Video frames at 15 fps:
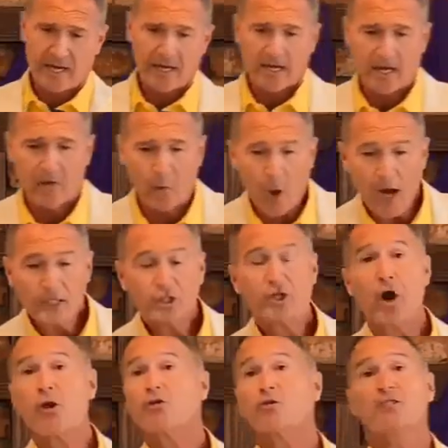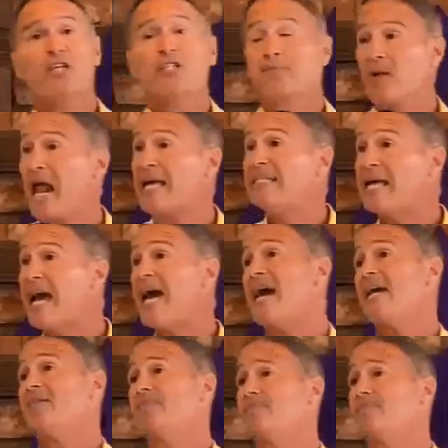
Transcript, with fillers: And one church was just plain dead.